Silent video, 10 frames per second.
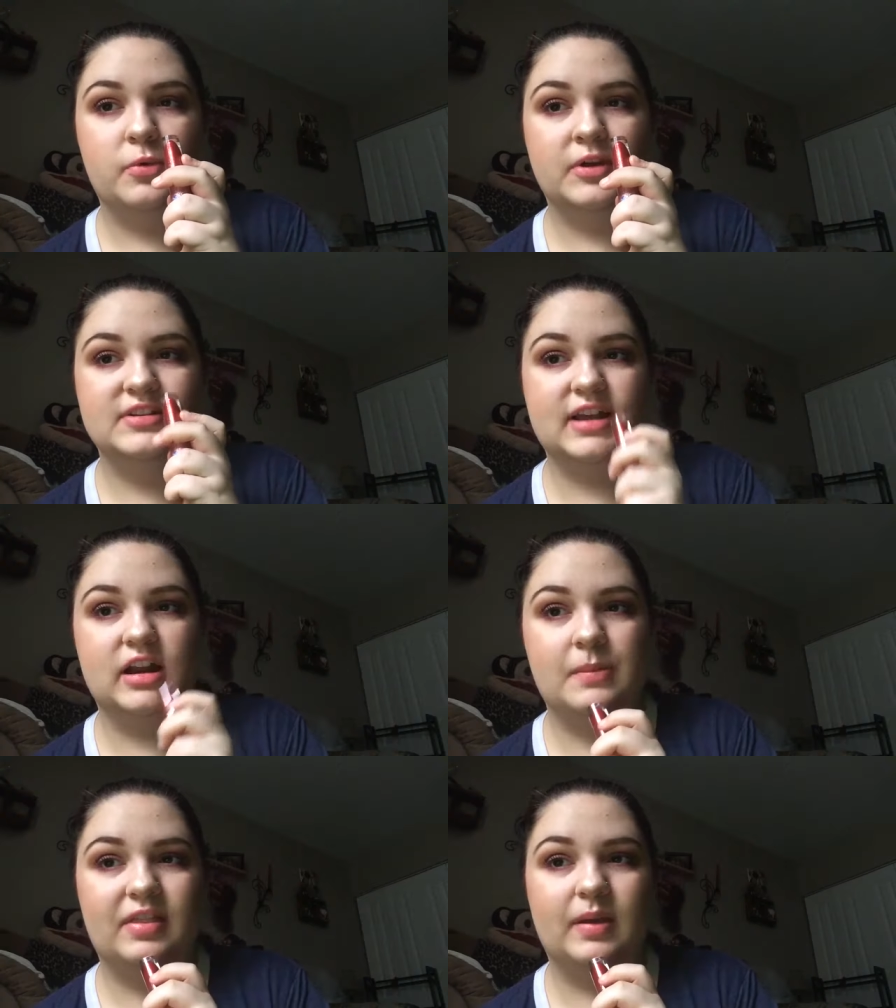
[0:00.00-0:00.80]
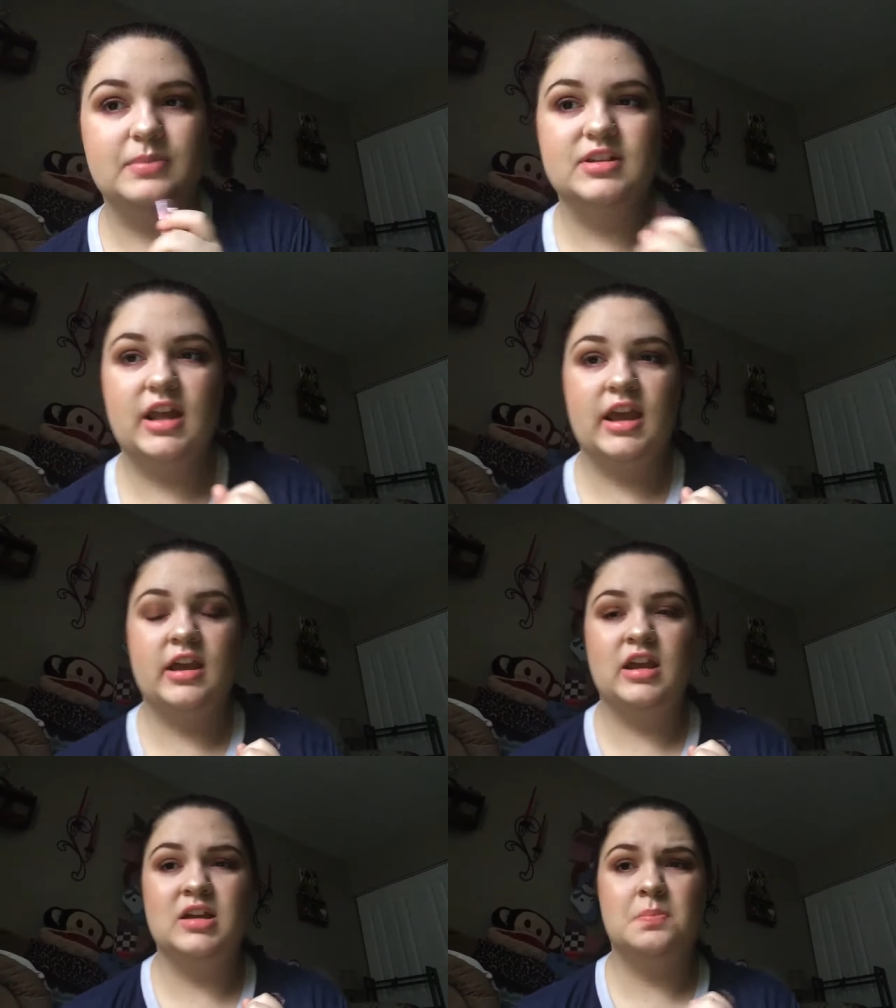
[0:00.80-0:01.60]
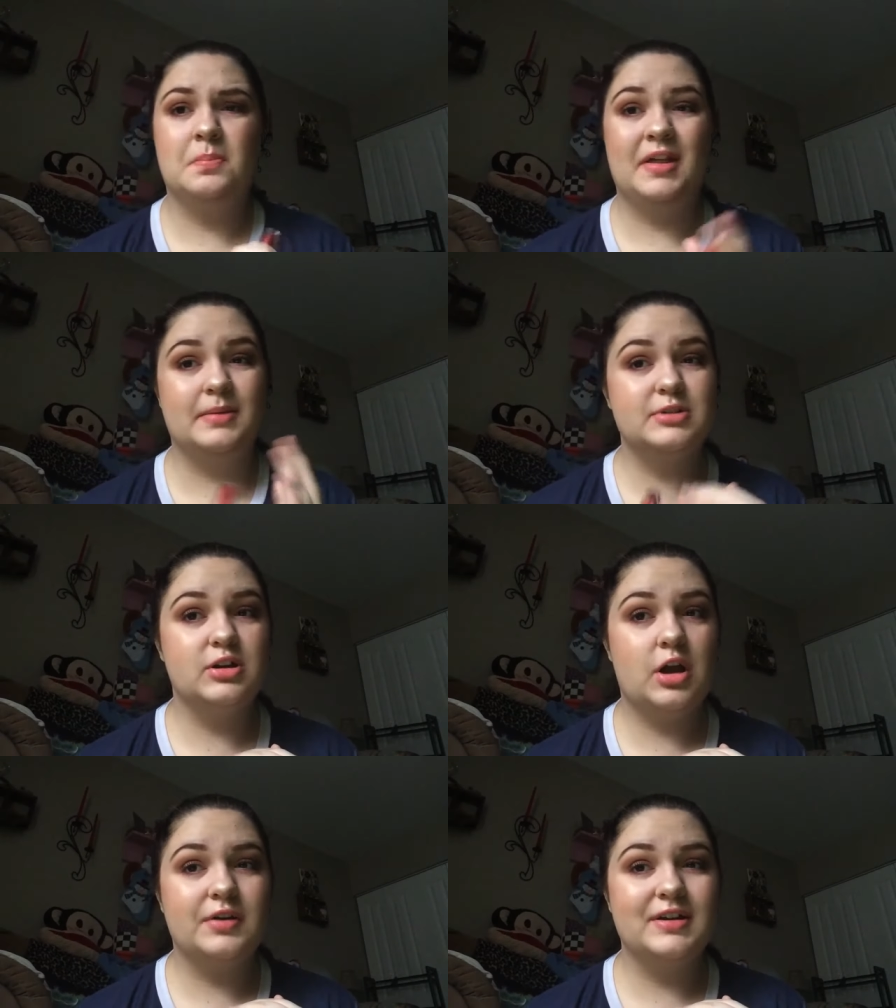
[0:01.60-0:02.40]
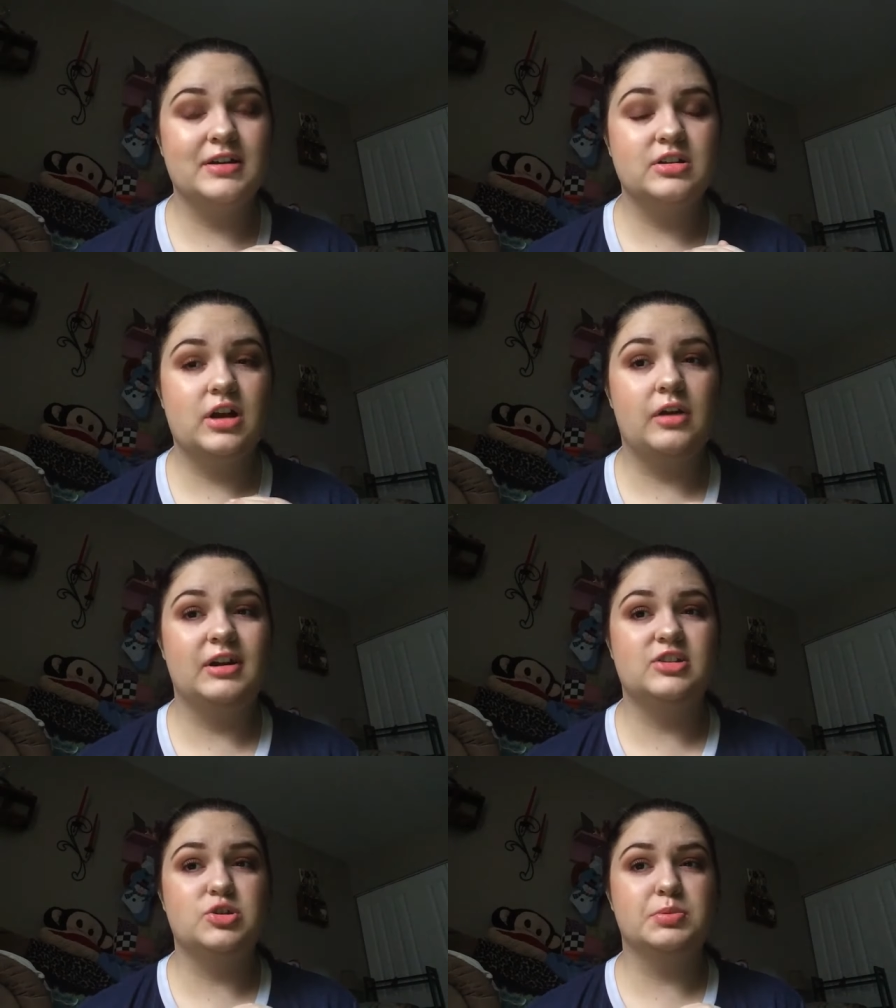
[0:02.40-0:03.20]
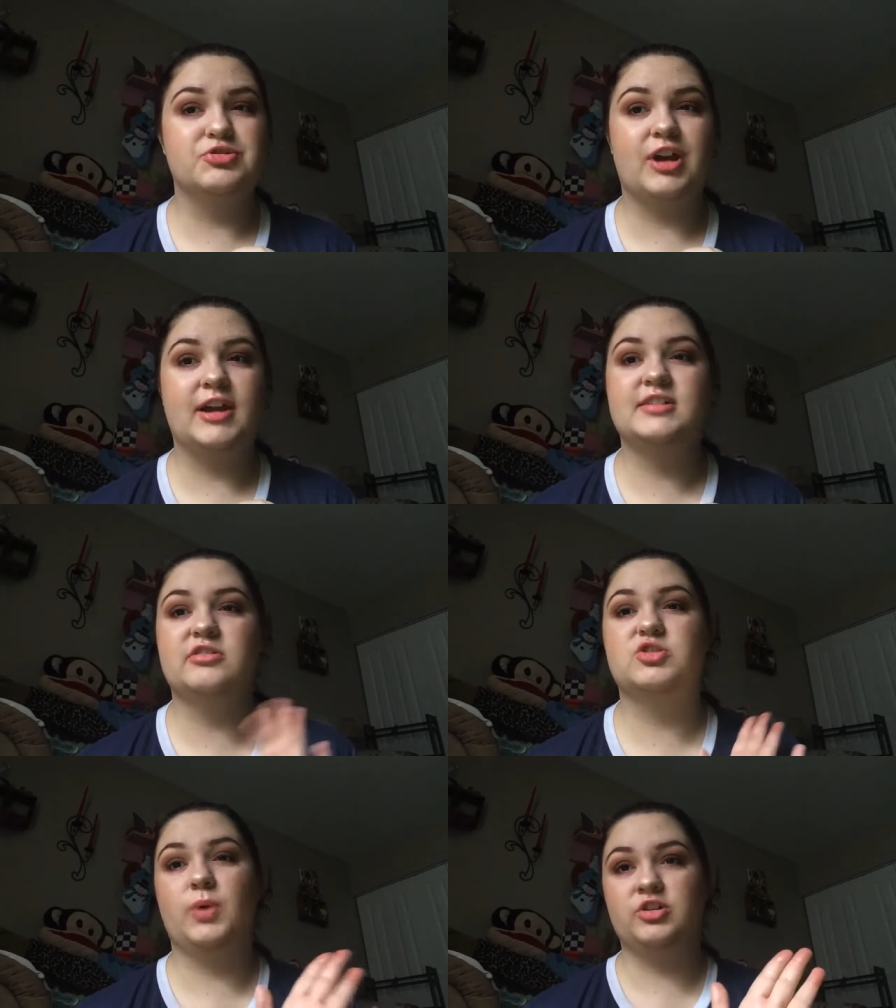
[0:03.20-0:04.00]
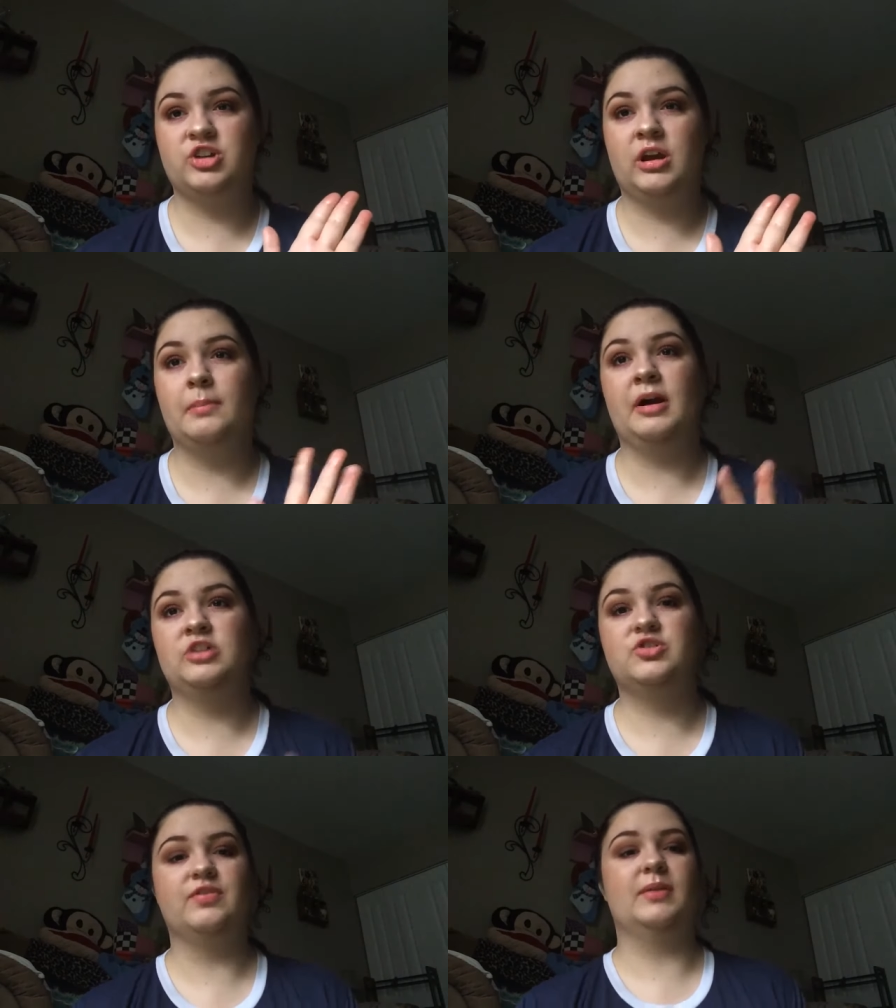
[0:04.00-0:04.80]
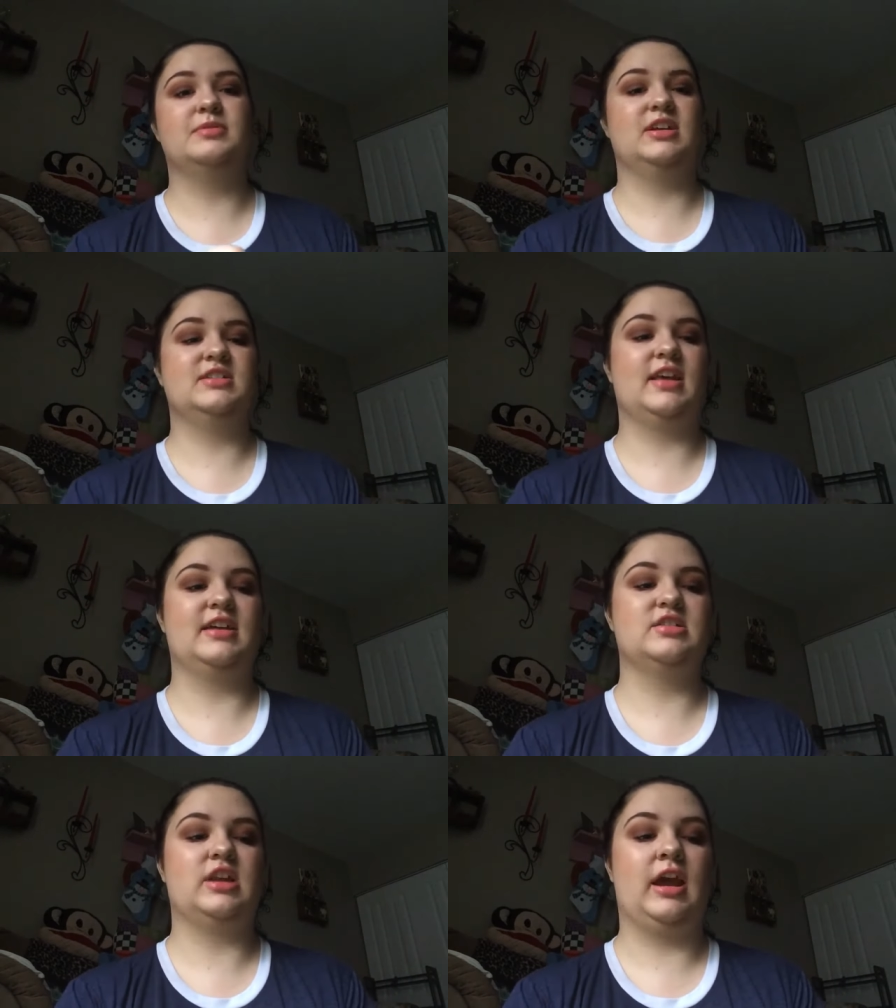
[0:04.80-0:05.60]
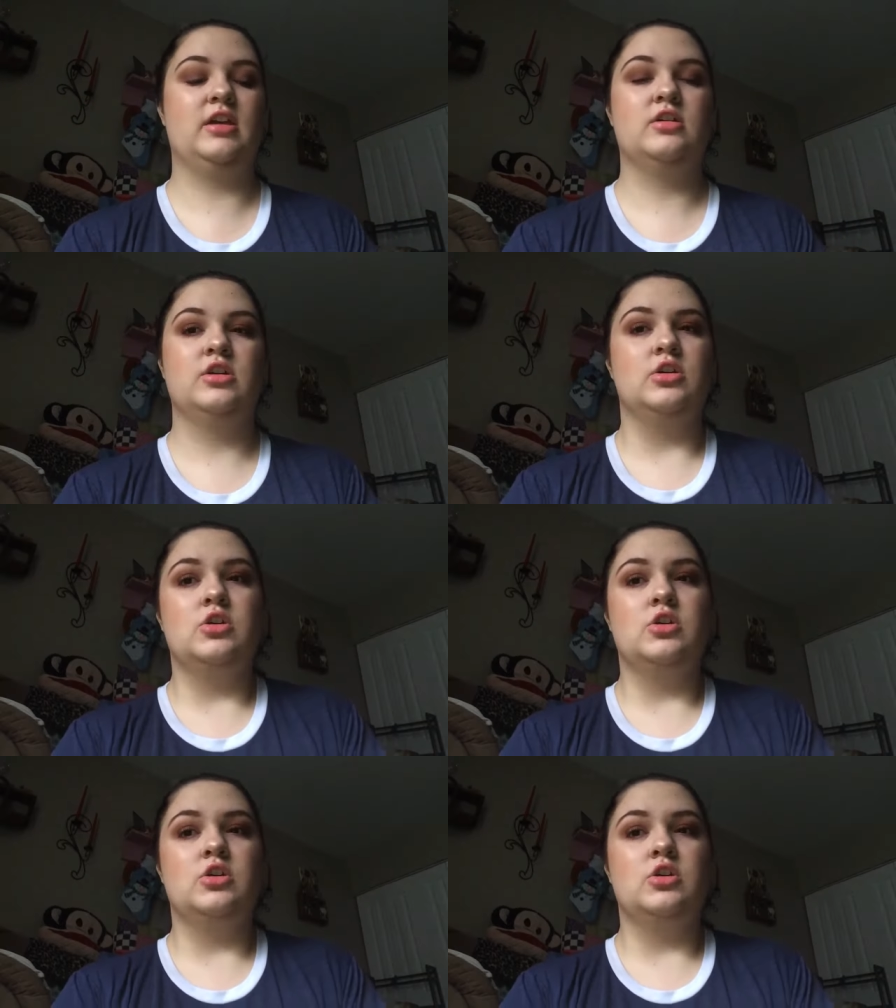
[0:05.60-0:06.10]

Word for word: poinsettia on my lips today. And my lips are already, super dry because I was swatching a bunch of lipsticks last night.